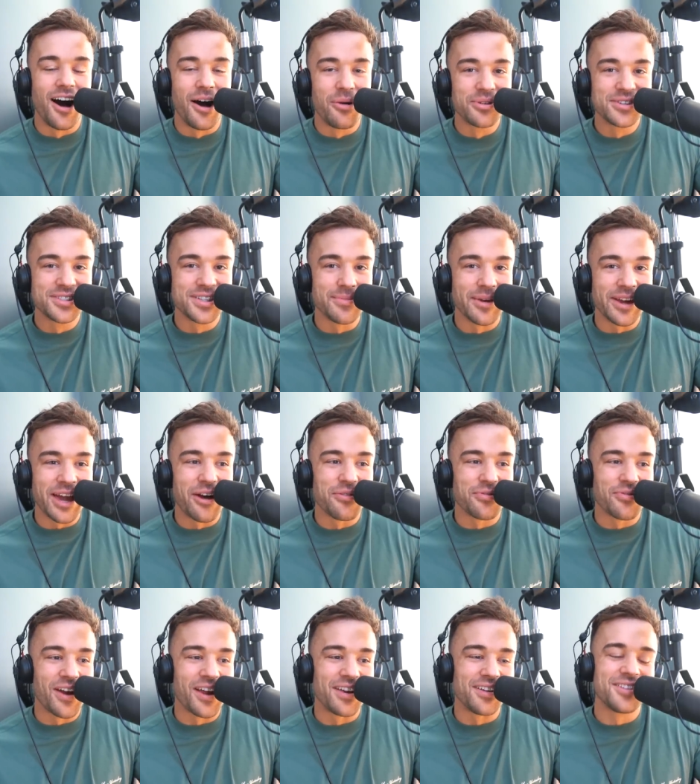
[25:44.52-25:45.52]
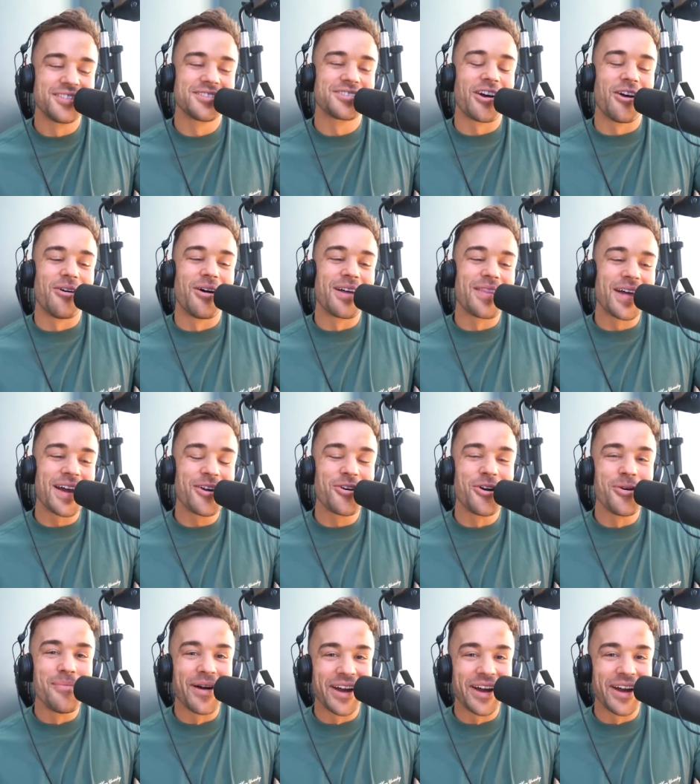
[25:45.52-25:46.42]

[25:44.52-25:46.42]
I want to see my girlfriend. So I then got